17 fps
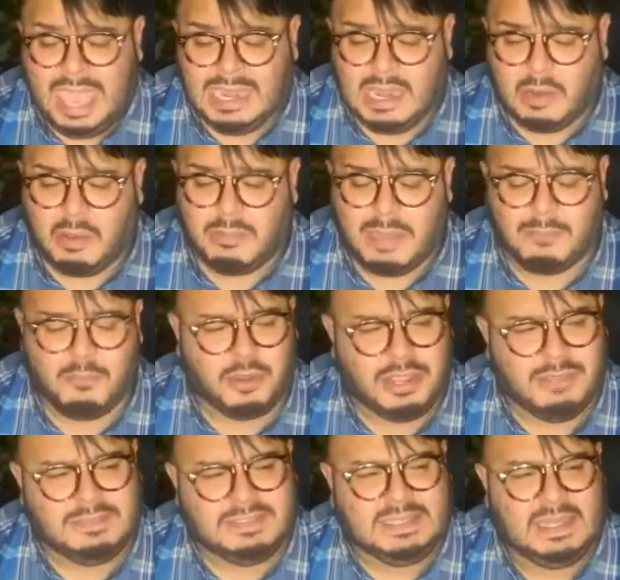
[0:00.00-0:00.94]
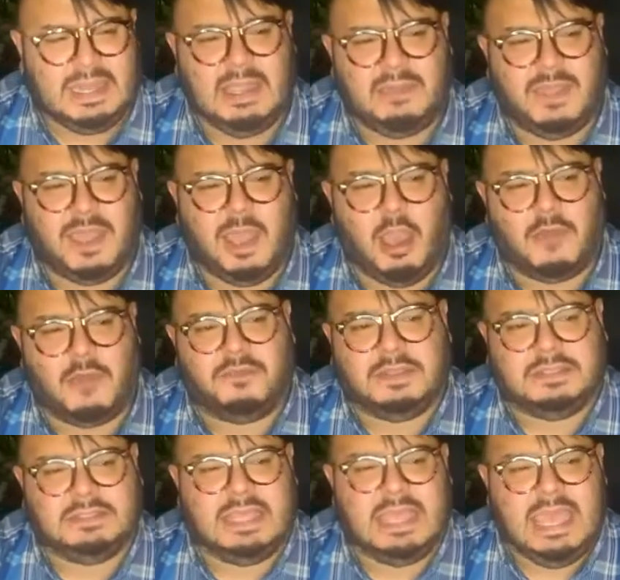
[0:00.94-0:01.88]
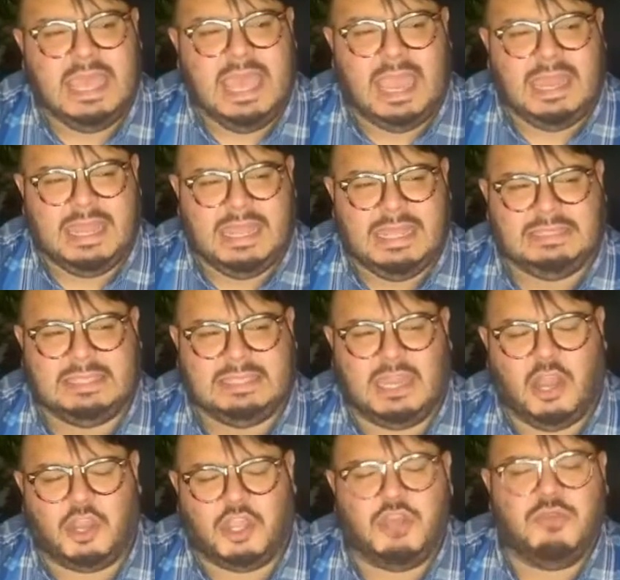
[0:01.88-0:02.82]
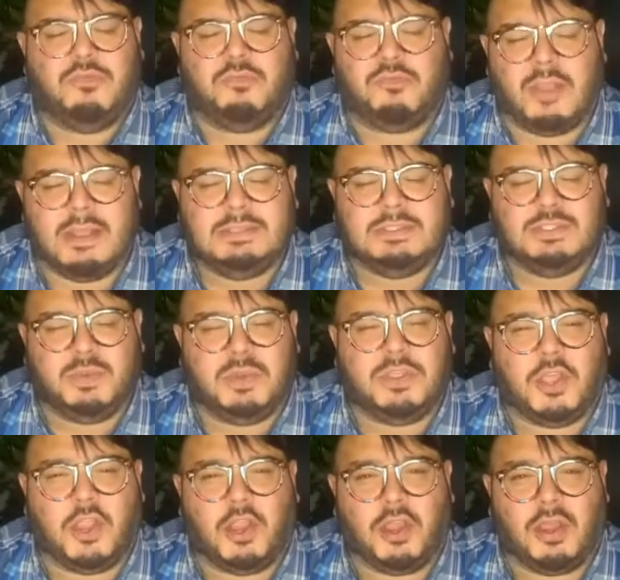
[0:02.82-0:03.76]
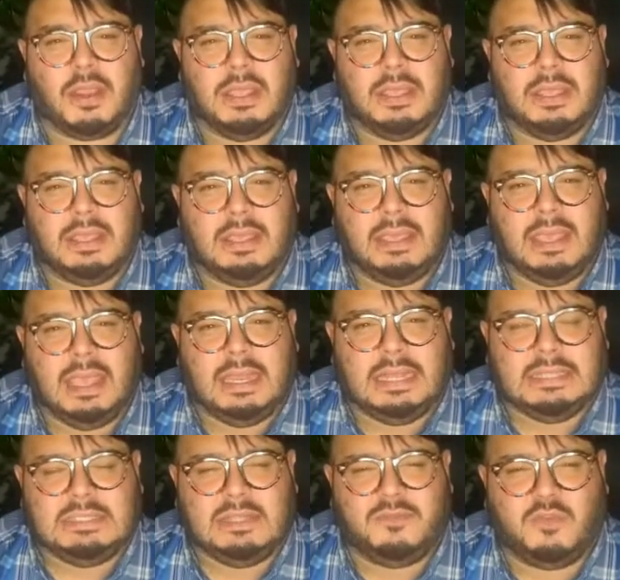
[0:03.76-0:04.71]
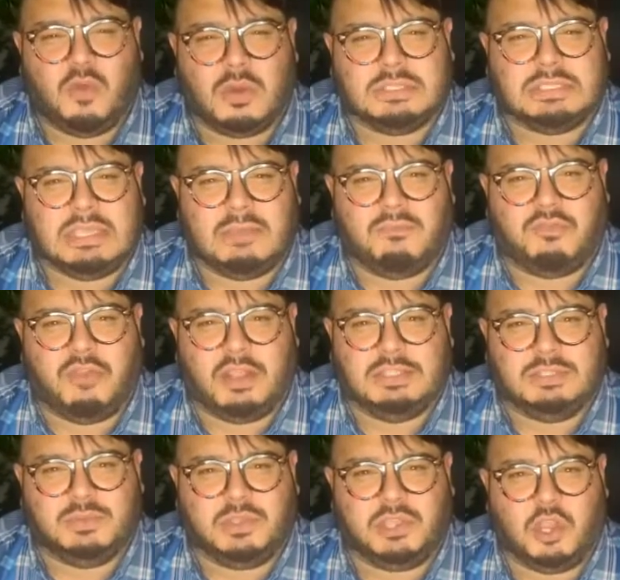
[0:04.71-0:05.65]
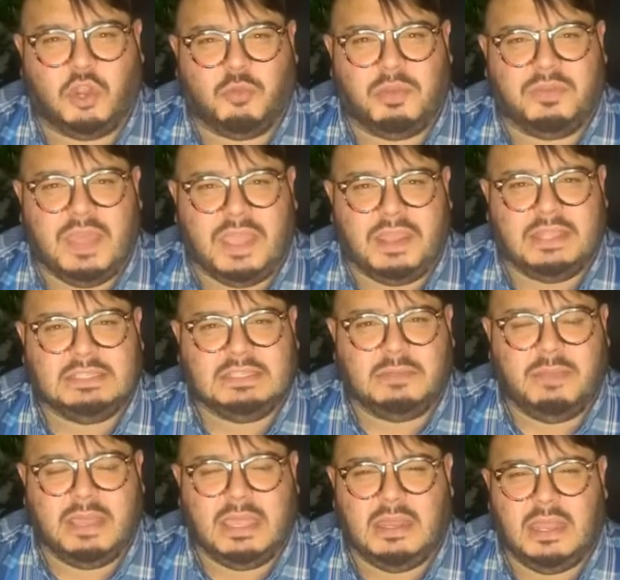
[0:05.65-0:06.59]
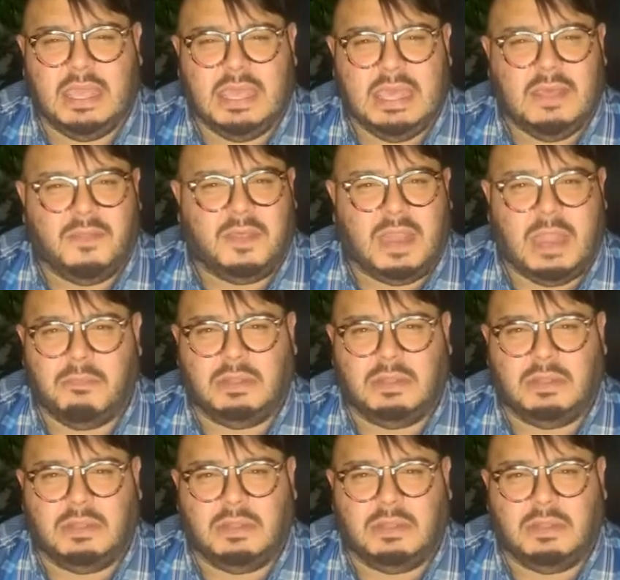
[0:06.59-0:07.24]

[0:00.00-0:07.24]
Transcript: I remember him sitting in the office and he said, are you friends with her? And I said, of course I'm friends with her, but that doesn't mean that I